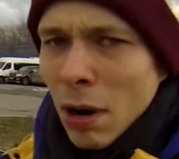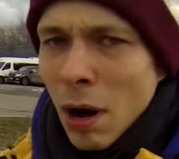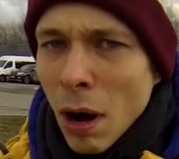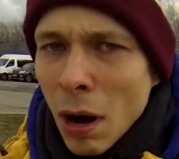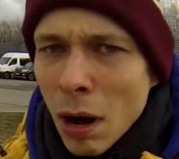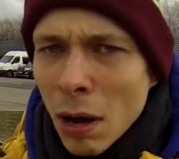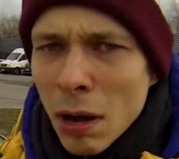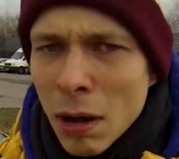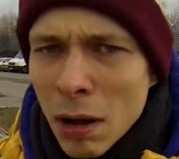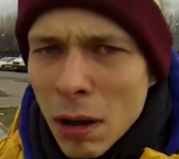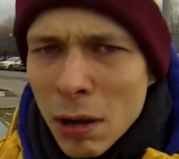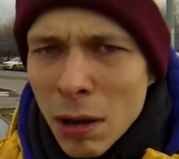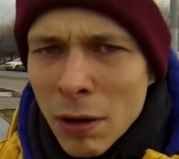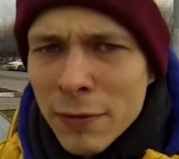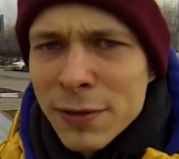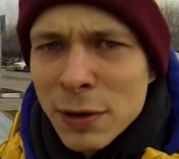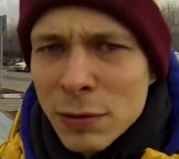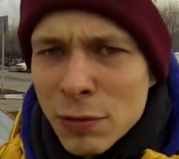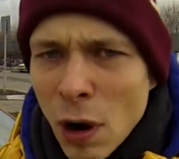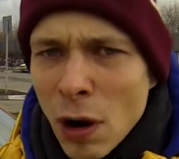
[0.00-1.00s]
all of
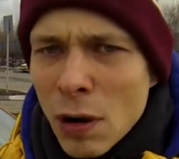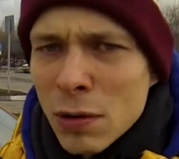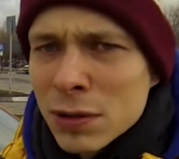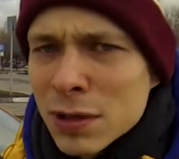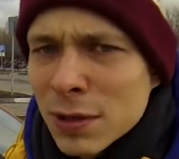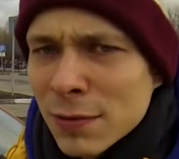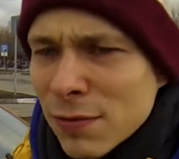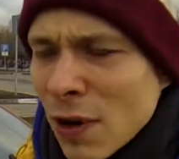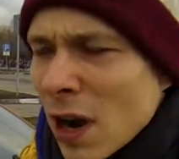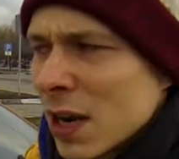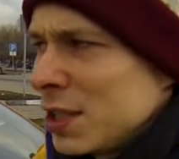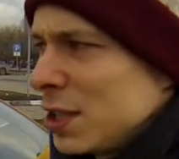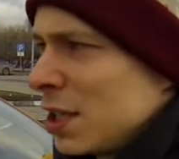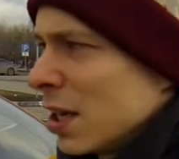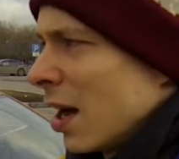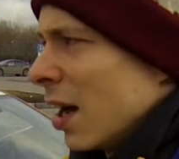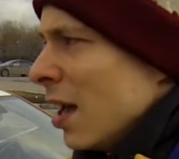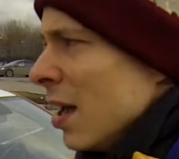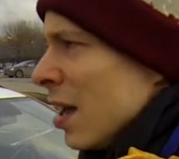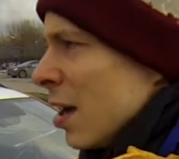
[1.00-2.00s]
the roads of
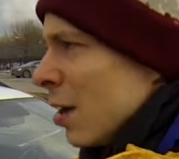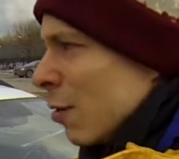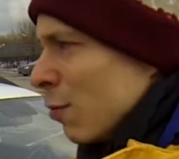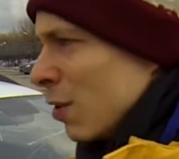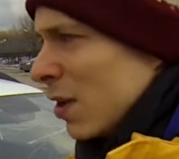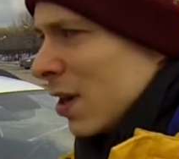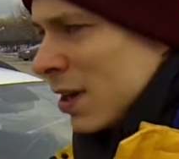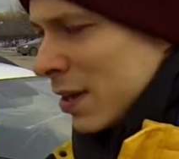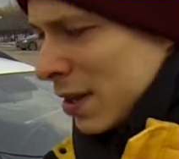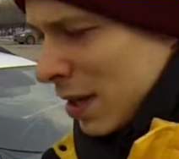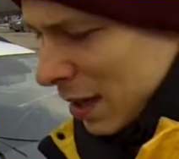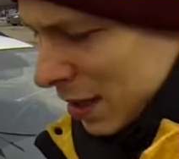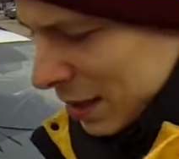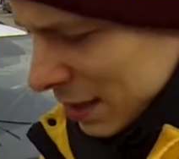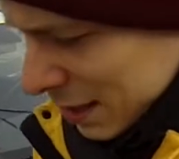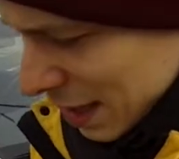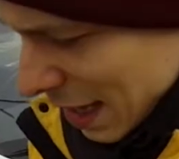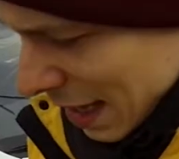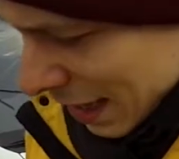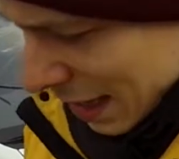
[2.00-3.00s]
Russia where
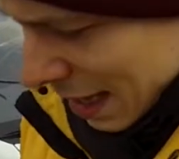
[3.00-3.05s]
there's like